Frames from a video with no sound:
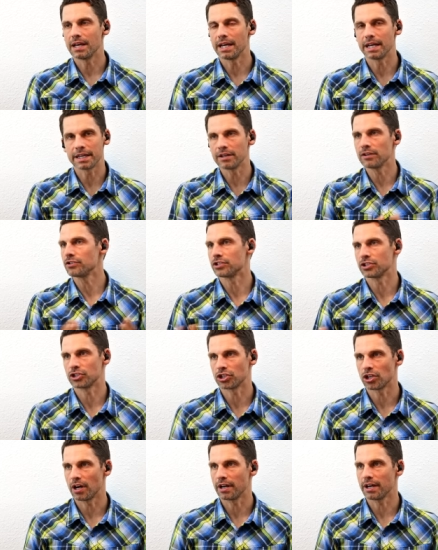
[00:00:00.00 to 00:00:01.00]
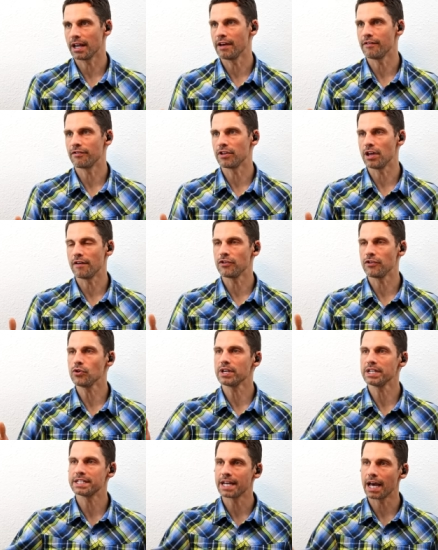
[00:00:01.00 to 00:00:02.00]
it kills the shot. If if you
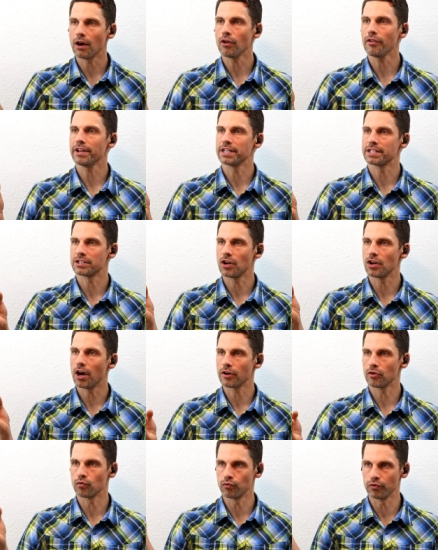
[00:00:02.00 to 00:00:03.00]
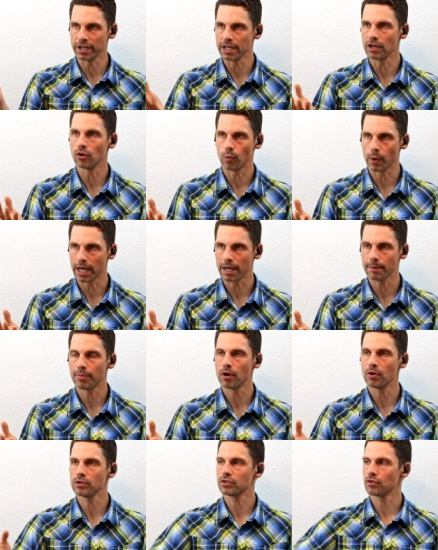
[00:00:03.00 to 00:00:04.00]
can tell that it's not a real wing
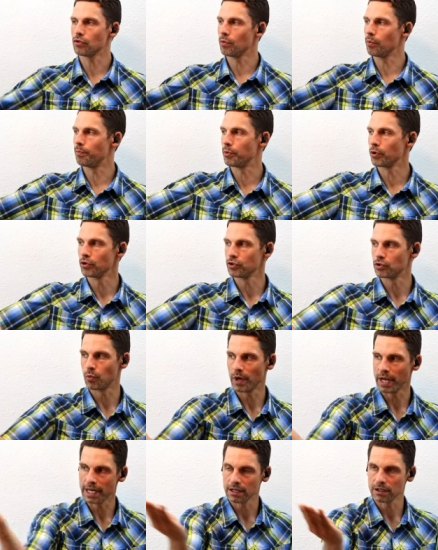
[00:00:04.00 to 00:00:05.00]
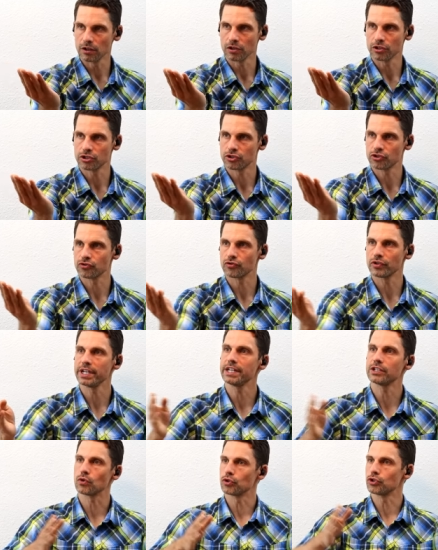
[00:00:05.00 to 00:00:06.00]
pose or the bird's wing looks
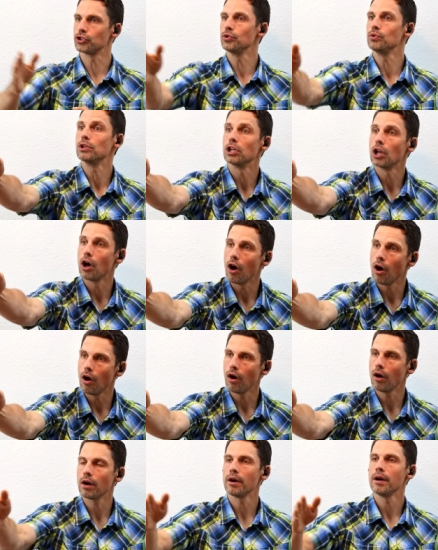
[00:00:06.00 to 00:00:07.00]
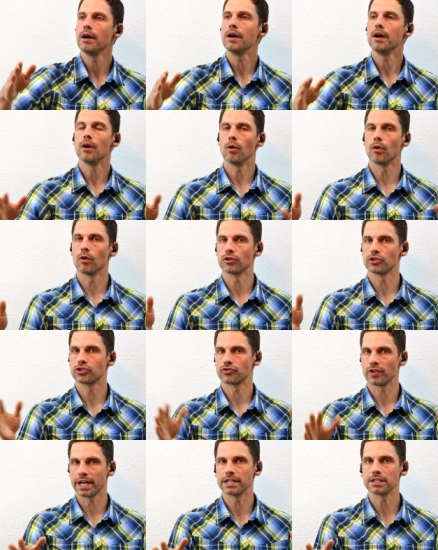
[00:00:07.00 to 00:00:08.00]
streaked or too long or
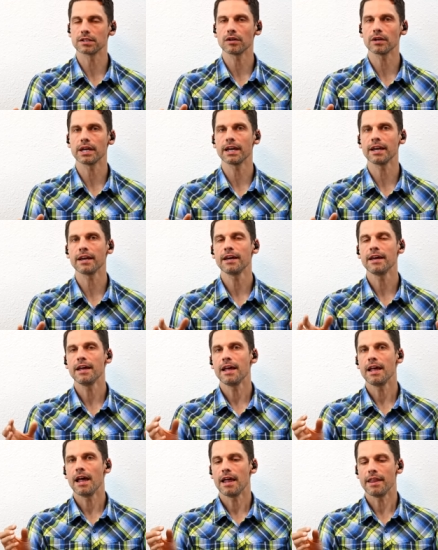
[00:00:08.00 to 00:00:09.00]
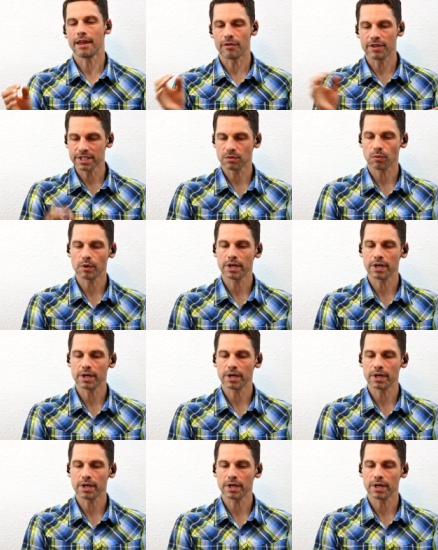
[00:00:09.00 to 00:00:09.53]
strange looking. Now this